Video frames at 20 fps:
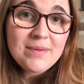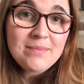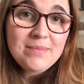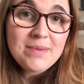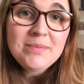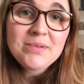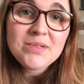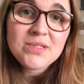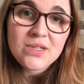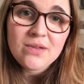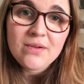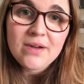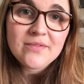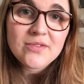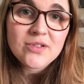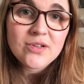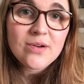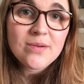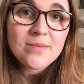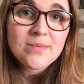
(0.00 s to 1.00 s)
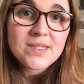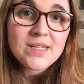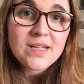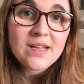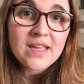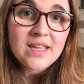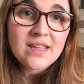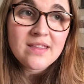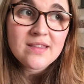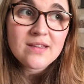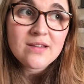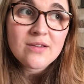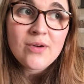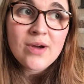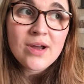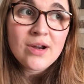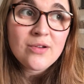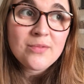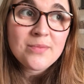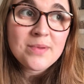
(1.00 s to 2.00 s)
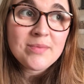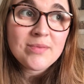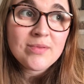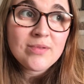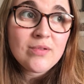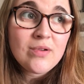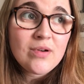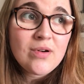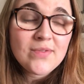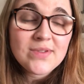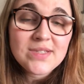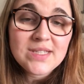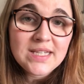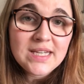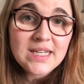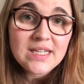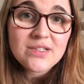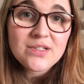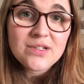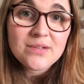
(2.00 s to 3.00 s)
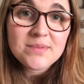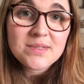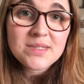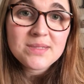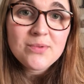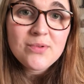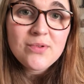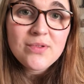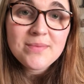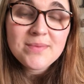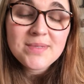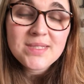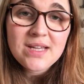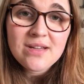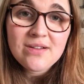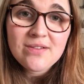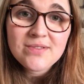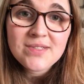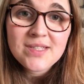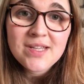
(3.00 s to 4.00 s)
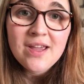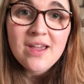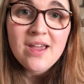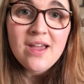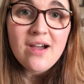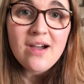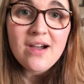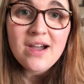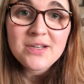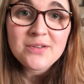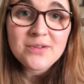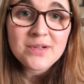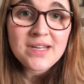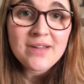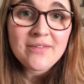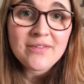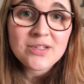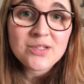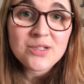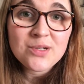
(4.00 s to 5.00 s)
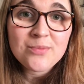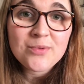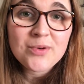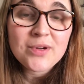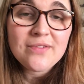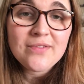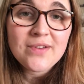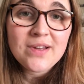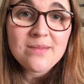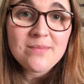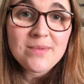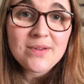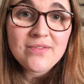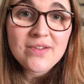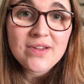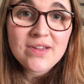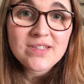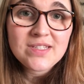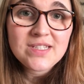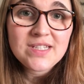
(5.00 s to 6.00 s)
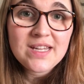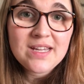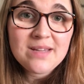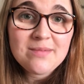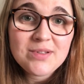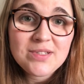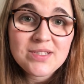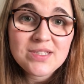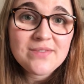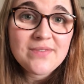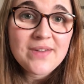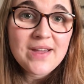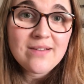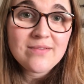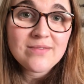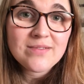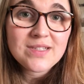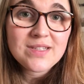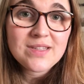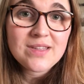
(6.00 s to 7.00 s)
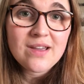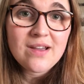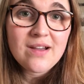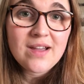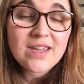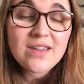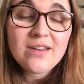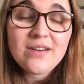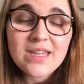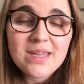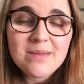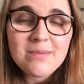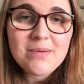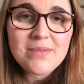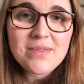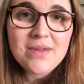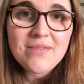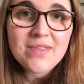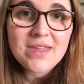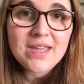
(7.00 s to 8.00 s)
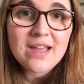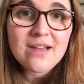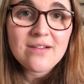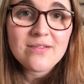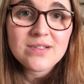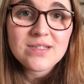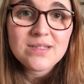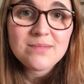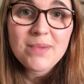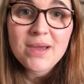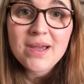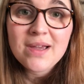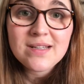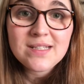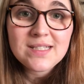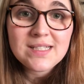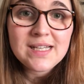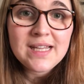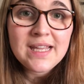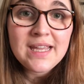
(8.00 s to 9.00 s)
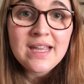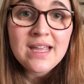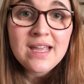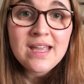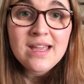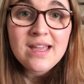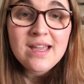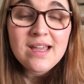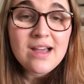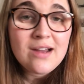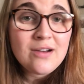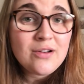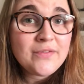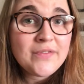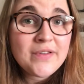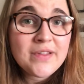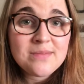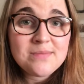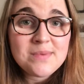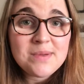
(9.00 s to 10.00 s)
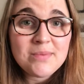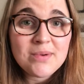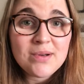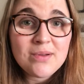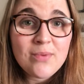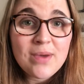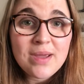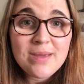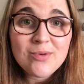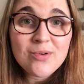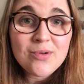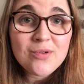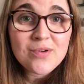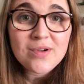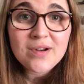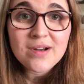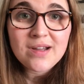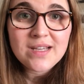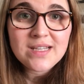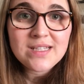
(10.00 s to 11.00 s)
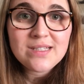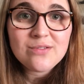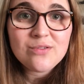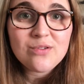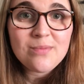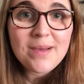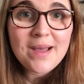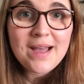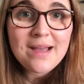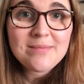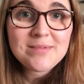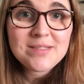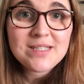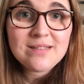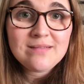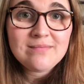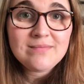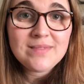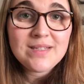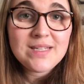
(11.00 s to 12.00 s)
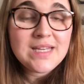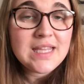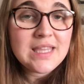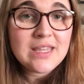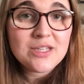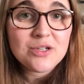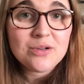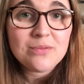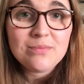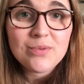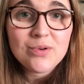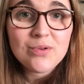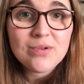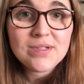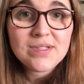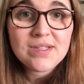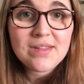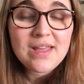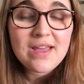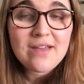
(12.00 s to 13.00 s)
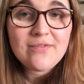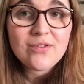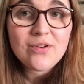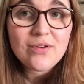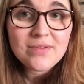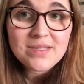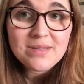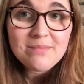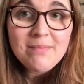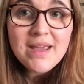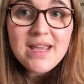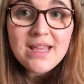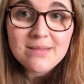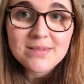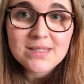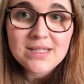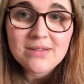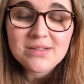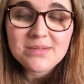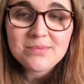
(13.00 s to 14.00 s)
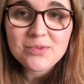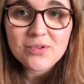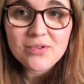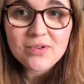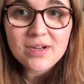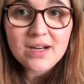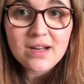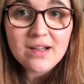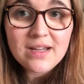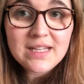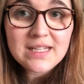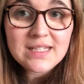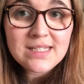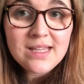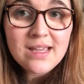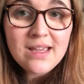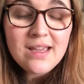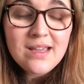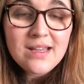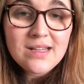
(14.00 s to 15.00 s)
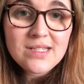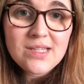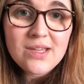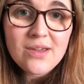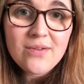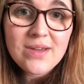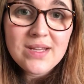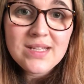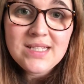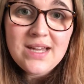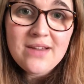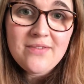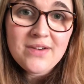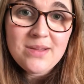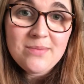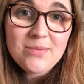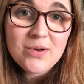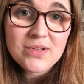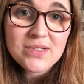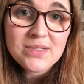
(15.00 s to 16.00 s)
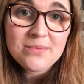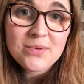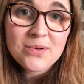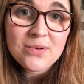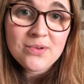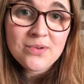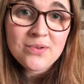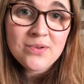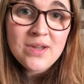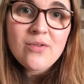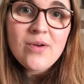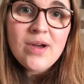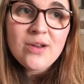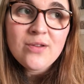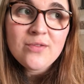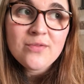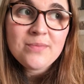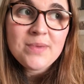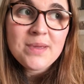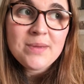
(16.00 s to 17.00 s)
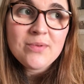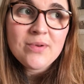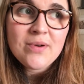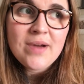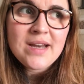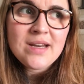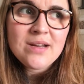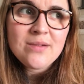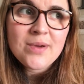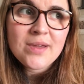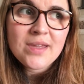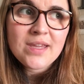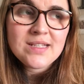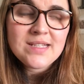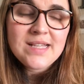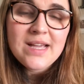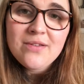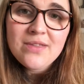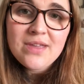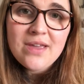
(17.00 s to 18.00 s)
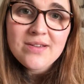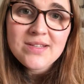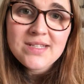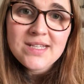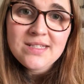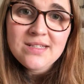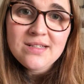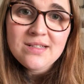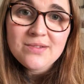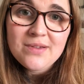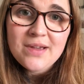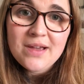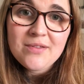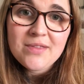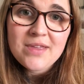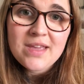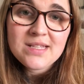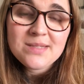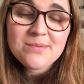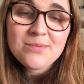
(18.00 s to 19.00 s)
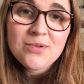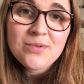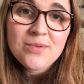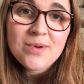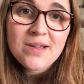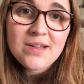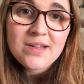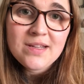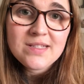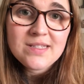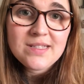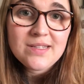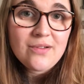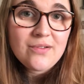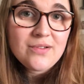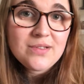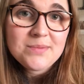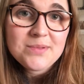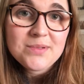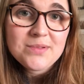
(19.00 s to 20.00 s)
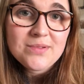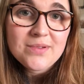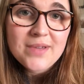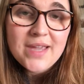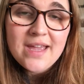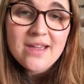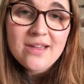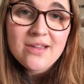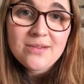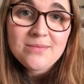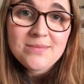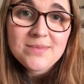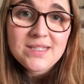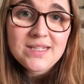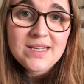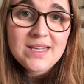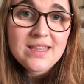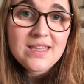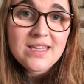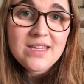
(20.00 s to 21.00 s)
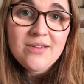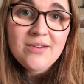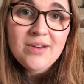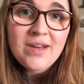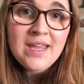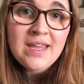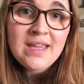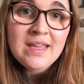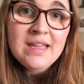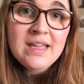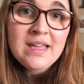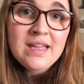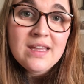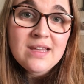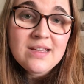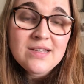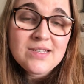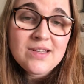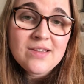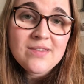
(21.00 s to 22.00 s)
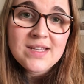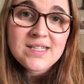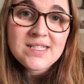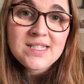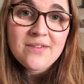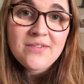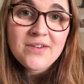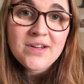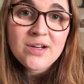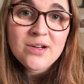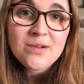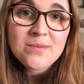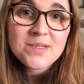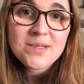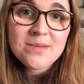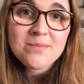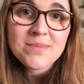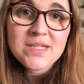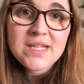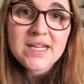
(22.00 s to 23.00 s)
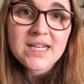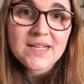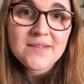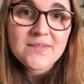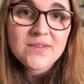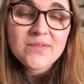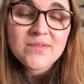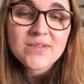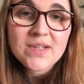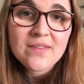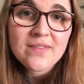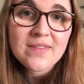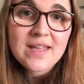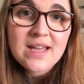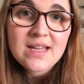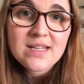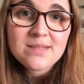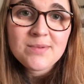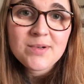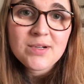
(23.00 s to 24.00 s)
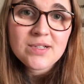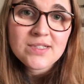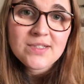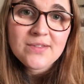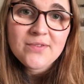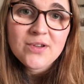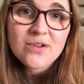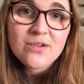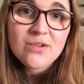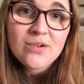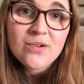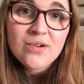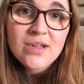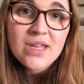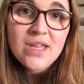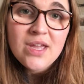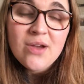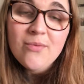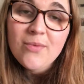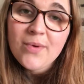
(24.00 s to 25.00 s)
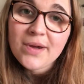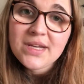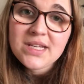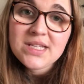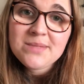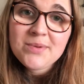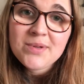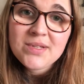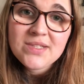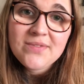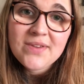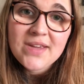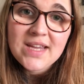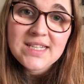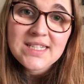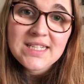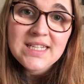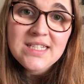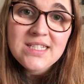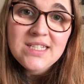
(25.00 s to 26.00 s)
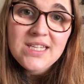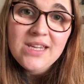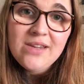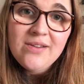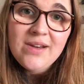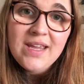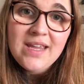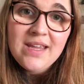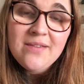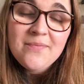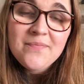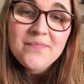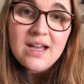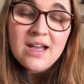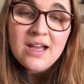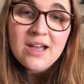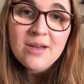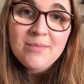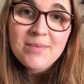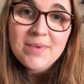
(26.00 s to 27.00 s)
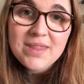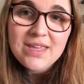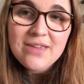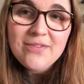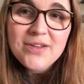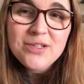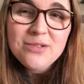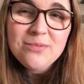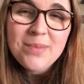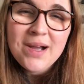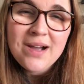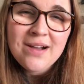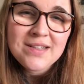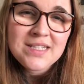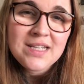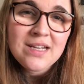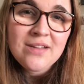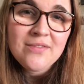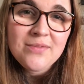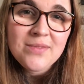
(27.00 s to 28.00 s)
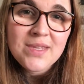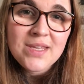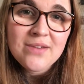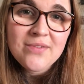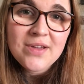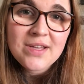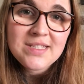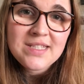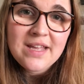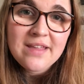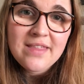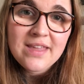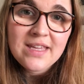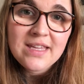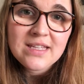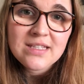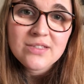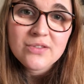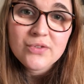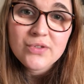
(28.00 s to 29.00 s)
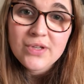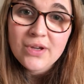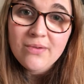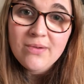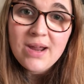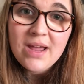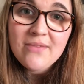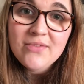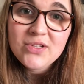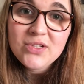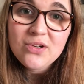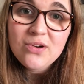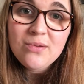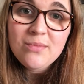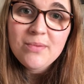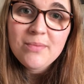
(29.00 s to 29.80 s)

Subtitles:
People do have jobs, like quite a lot of people obviously need a job to support themselves. I tried having a job briefly in my first year, but just found that I couldn't keep up with everything else personally. A lot of other people are way more organised, or perhaps need the job more, so therefore obviously make themselves more organised. So it's definitely possible. Quite a lot of people end up working as healthcare assistants or healthcare support workers in hospitals or care homes near the uni. So that's definitely an option, particularly if you've done that as part of your work experience for getting into uni. The official party line from the university I think is don't have a job,